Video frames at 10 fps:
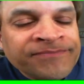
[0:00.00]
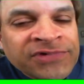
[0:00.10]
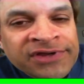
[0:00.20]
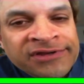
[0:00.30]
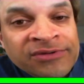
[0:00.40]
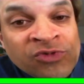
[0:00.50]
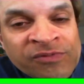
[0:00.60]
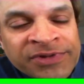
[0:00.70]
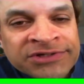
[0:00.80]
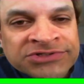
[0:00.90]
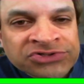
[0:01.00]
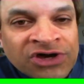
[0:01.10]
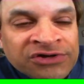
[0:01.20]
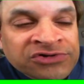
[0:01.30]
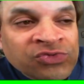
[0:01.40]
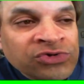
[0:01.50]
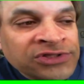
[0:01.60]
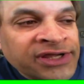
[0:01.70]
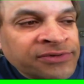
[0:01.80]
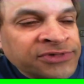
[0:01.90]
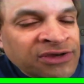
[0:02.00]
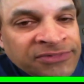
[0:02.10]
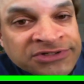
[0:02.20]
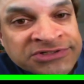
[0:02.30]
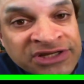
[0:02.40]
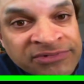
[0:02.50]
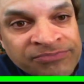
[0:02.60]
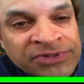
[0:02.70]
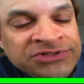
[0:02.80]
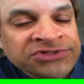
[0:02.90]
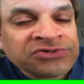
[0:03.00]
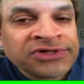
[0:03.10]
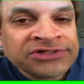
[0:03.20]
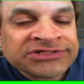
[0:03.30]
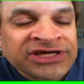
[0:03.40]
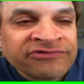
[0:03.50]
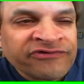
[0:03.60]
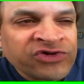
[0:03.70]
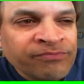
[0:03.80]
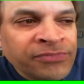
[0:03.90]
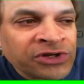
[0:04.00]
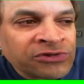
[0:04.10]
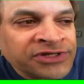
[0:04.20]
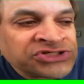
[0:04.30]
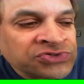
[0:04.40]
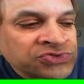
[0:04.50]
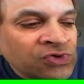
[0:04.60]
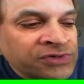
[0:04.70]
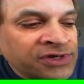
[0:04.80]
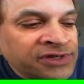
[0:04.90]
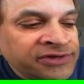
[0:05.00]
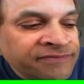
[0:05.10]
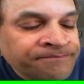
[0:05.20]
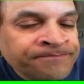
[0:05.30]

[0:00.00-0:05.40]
And I'm hoping his doctor will let him come and see me because, you know, he does have a few medical issues going on. And